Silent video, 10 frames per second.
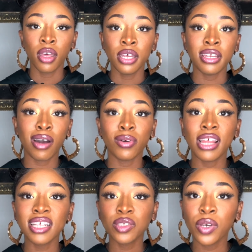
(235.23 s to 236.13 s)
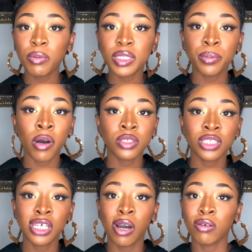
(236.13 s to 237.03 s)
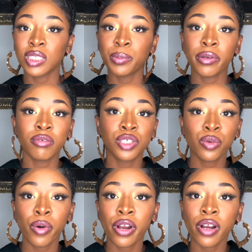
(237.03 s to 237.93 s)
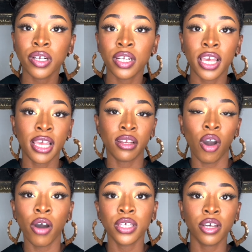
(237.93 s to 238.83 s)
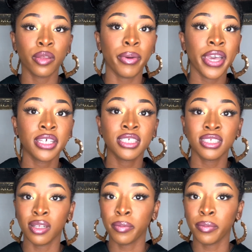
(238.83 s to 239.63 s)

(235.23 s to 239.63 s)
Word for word: Now, when that tweet was posted on Spiritual Word and all the other pages and the